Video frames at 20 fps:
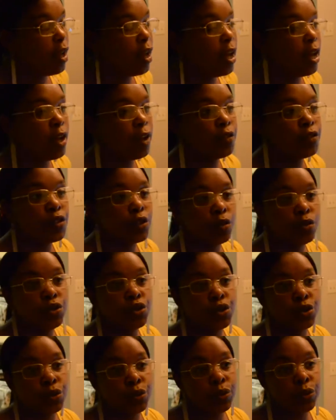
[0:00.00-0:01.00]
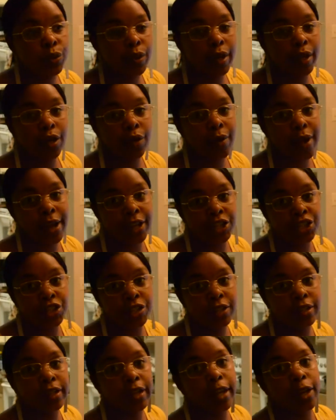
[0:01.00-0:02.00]
of social
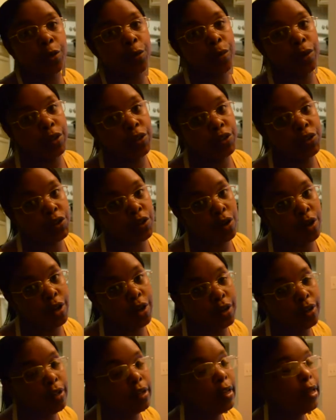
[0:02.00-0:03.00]
interaction and when it starts.